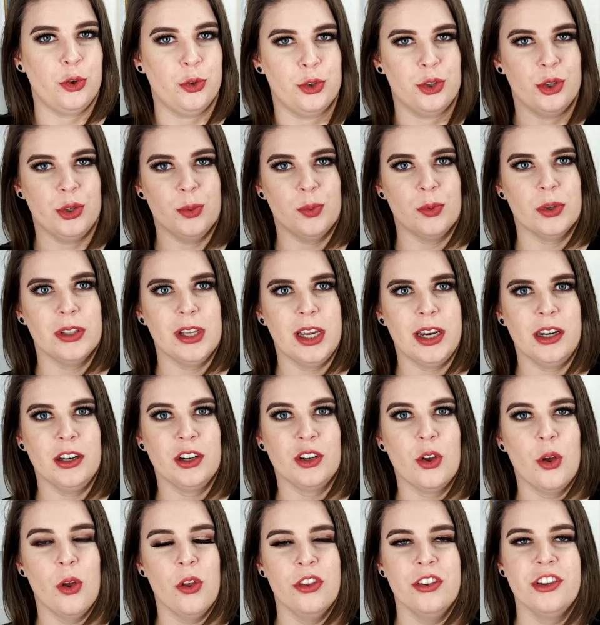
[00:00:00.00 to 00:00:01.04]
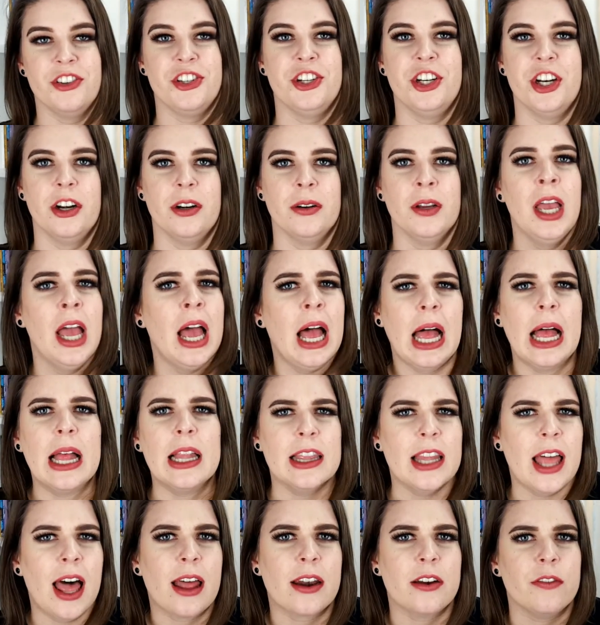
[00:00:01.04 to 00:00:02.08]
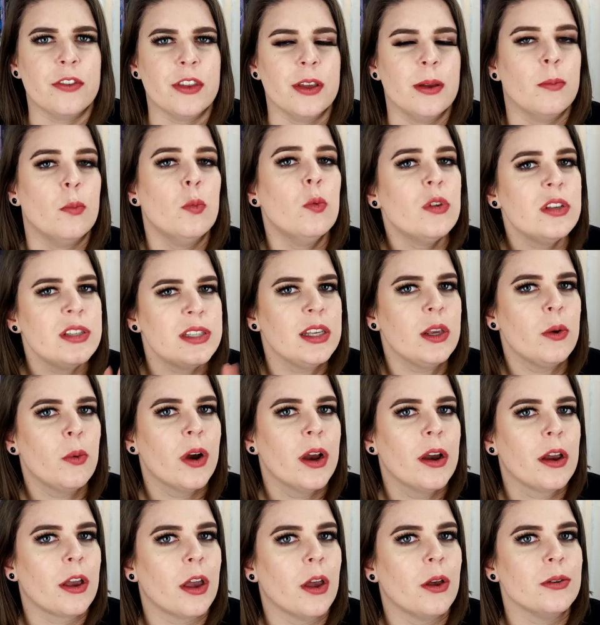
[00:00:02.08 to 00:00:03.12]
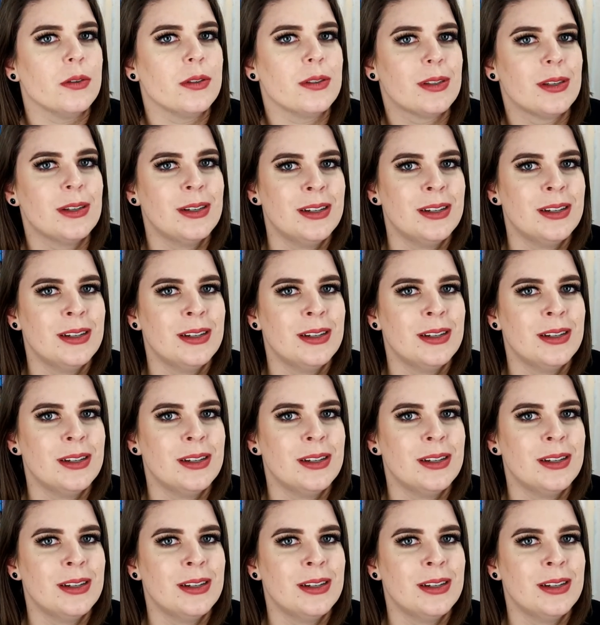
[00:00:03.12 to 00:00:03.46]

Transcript: YouTube related goal this year. A lot of them. We'll see where it goes.